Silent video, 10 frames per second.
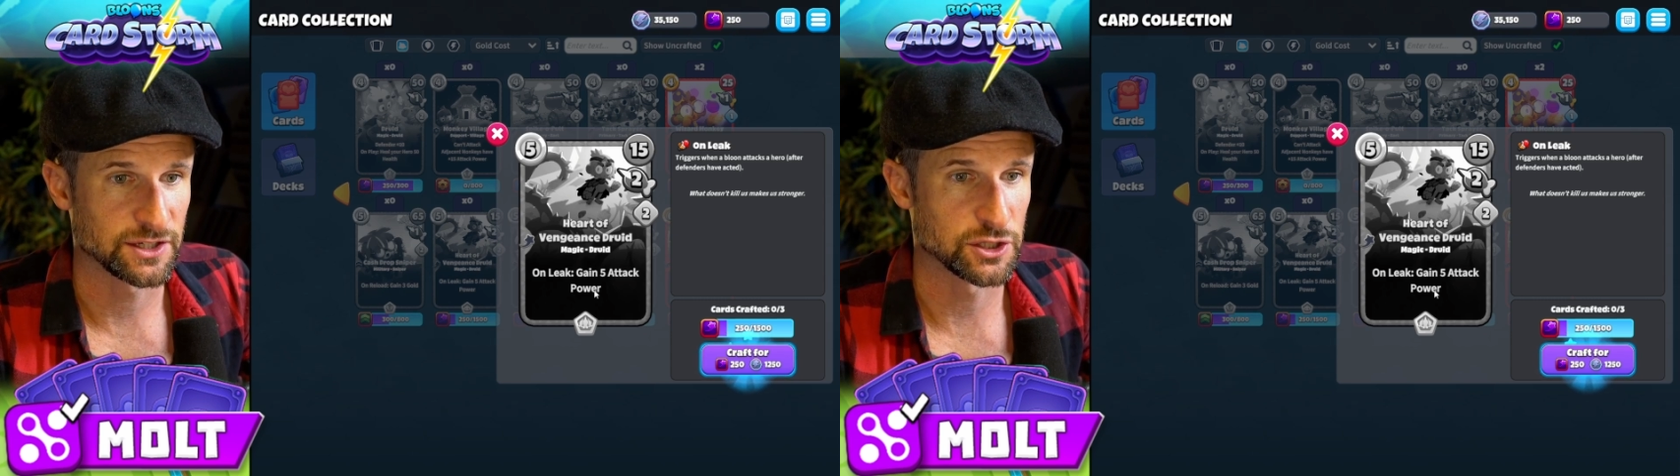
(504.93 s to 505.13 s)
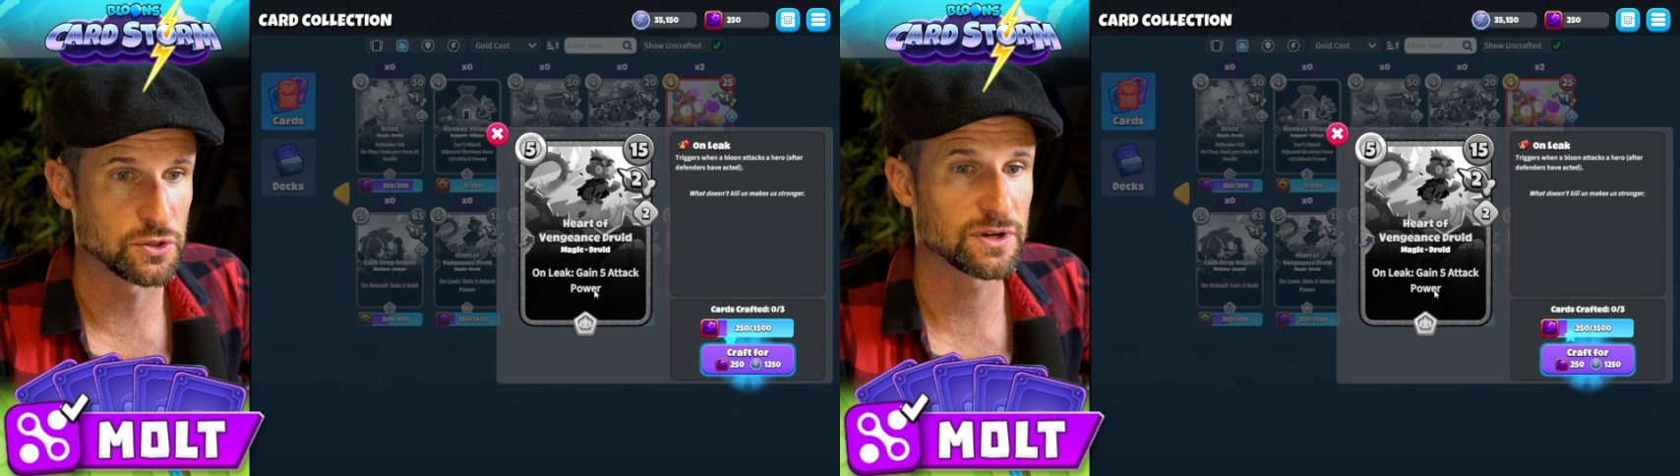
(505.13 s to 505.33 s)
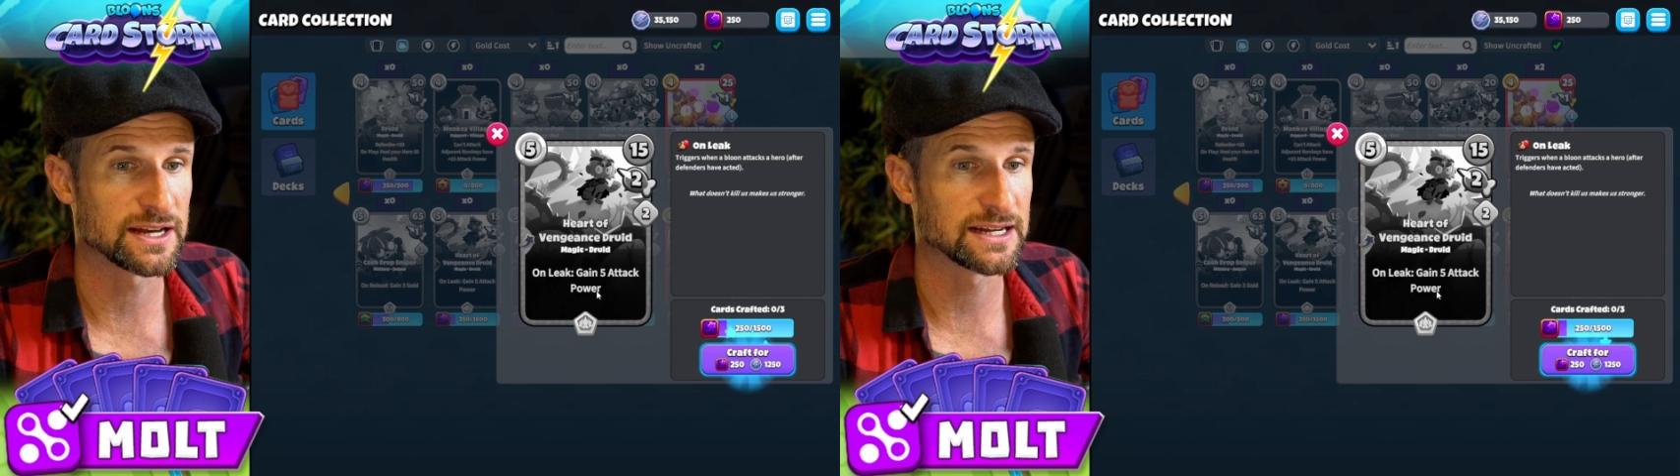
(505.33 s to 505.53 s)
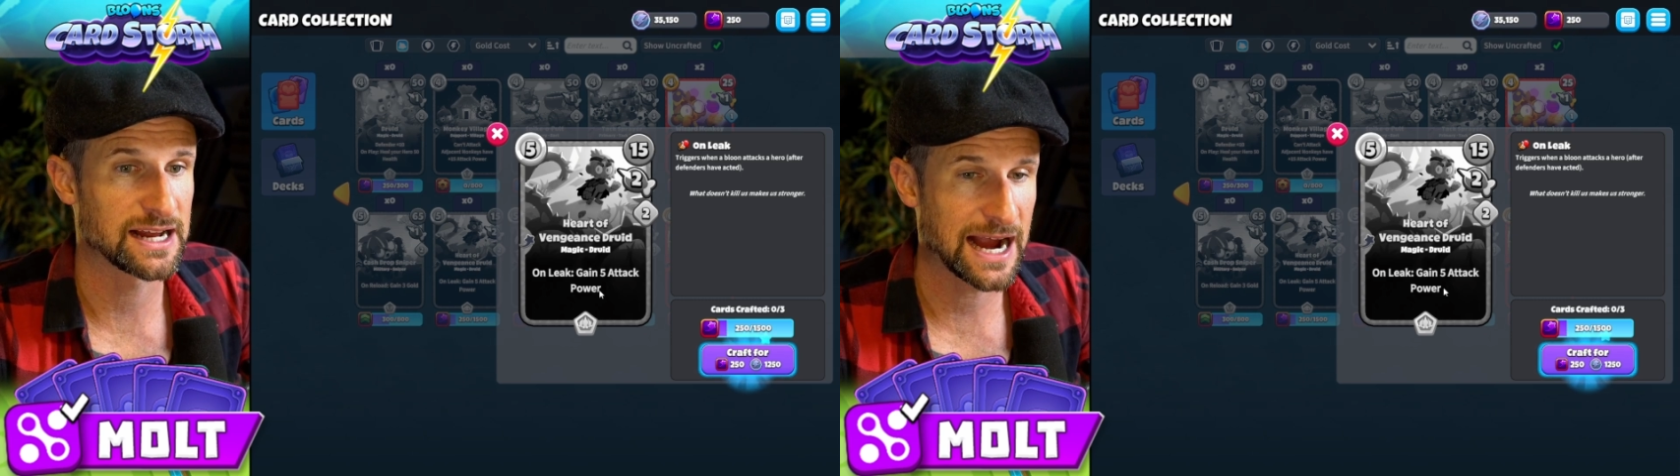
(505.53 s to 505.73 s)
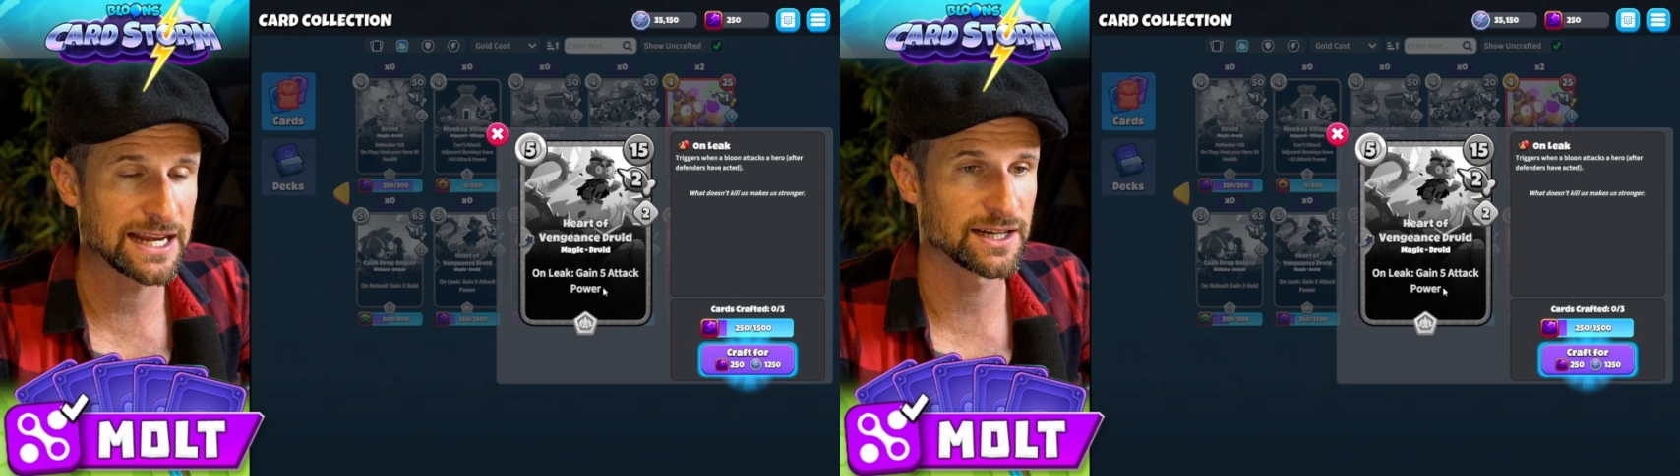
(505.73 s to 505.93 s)
you can
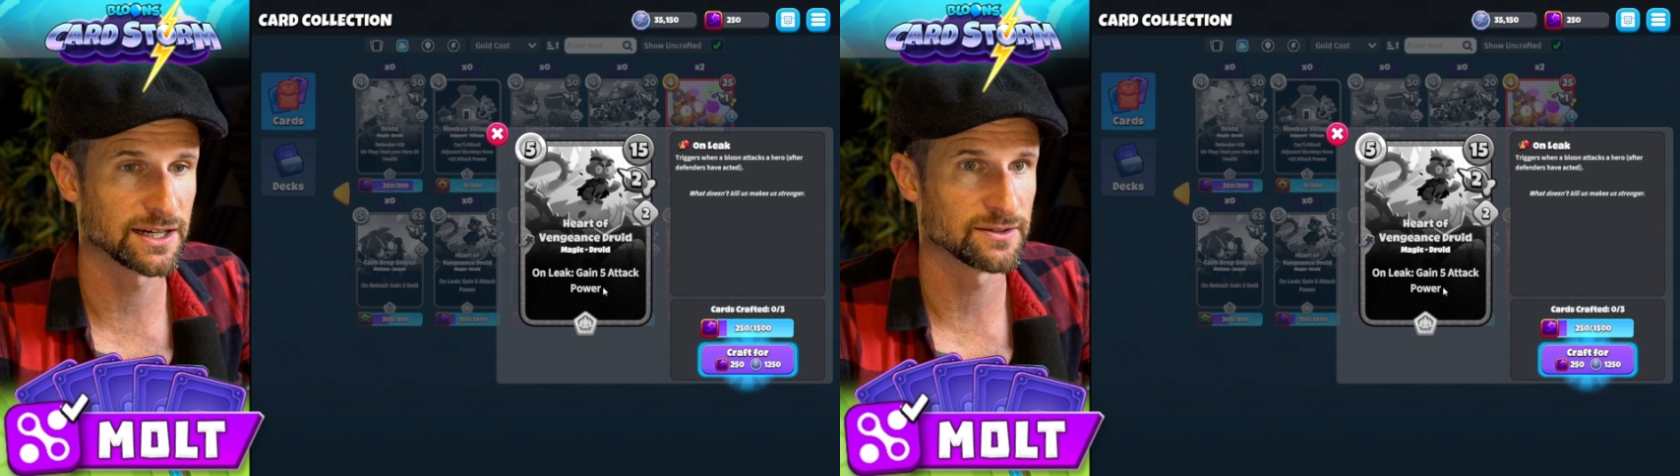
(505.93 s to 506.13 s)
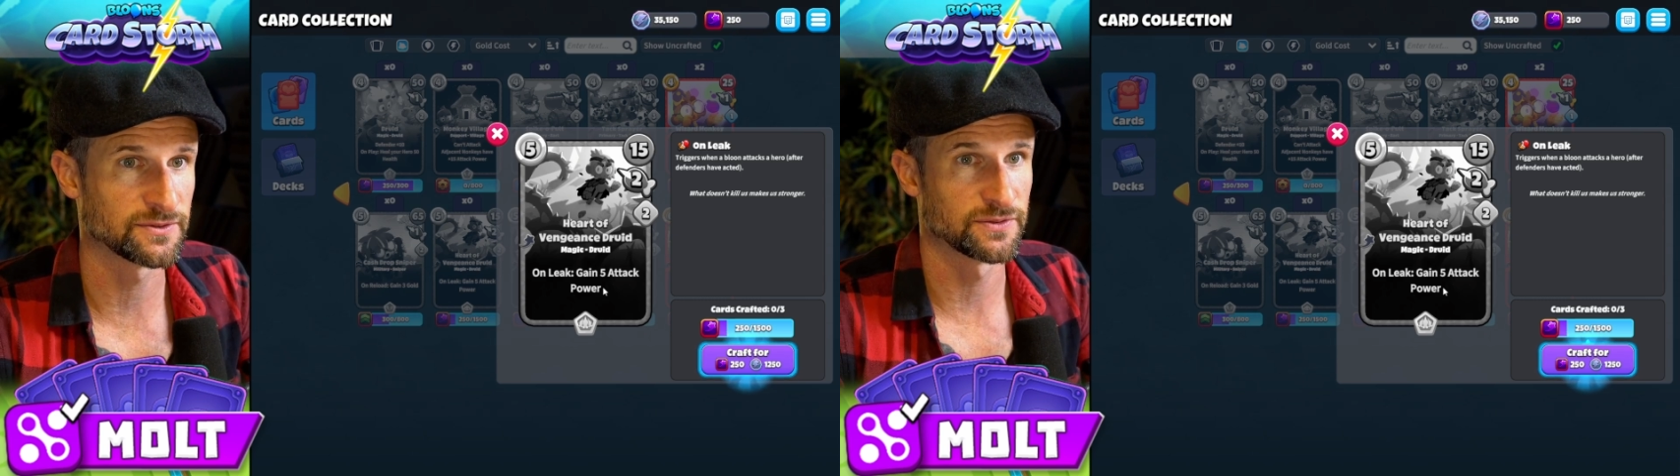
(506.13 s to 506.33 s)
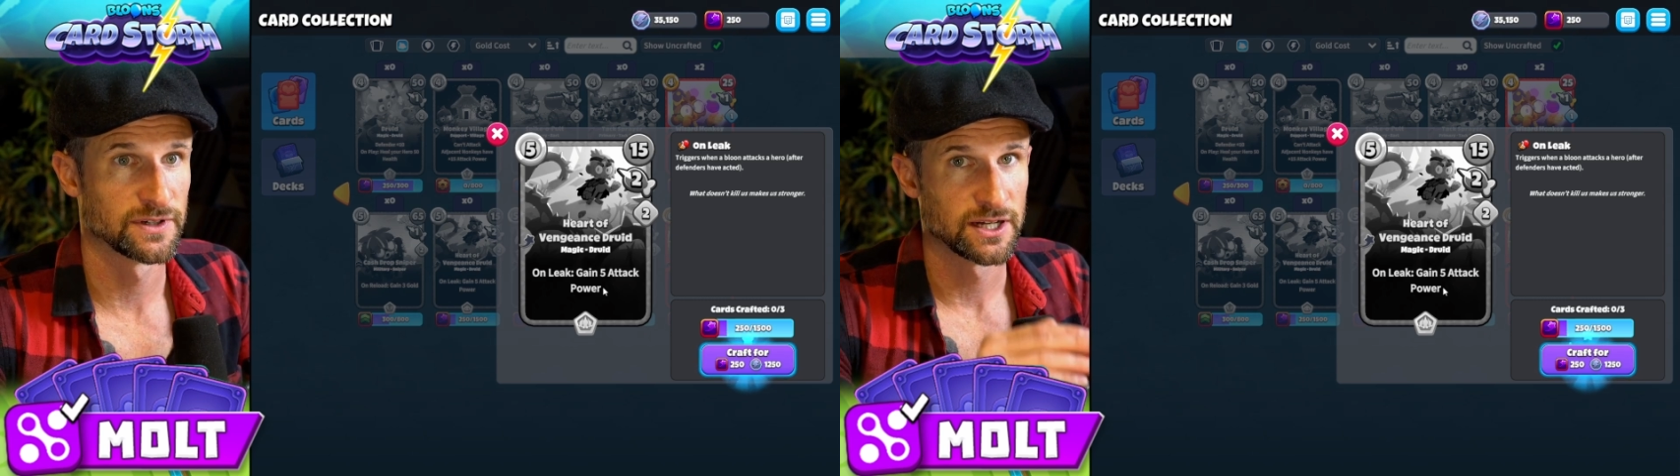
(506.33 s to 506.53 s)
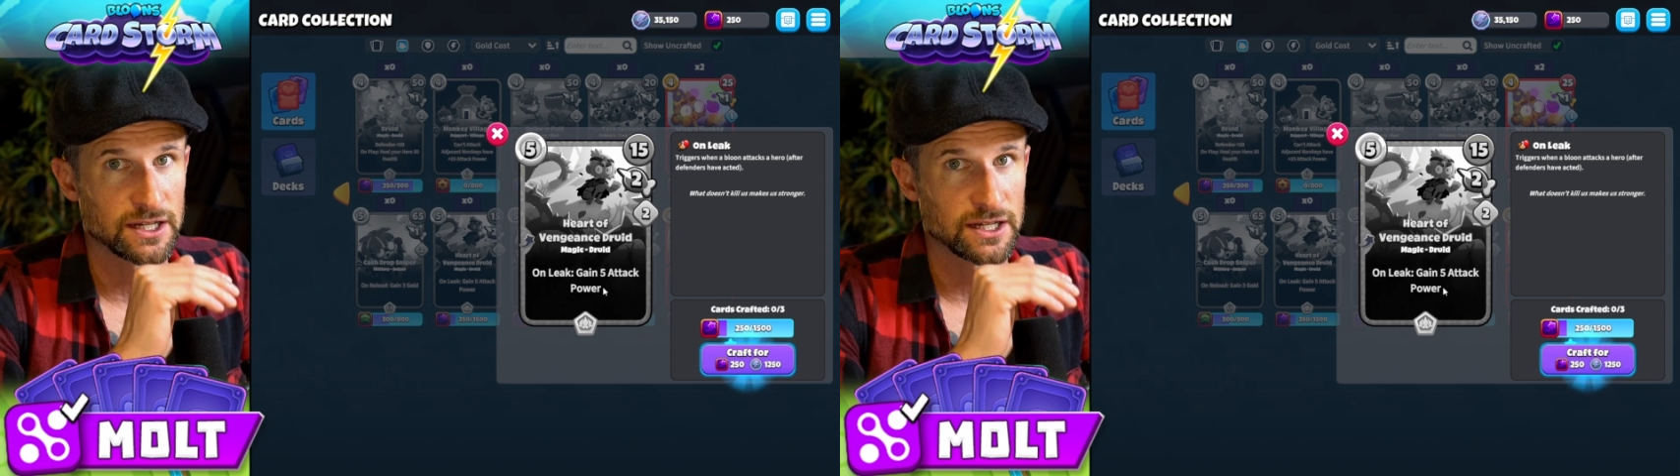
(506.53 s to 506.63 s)
kind of,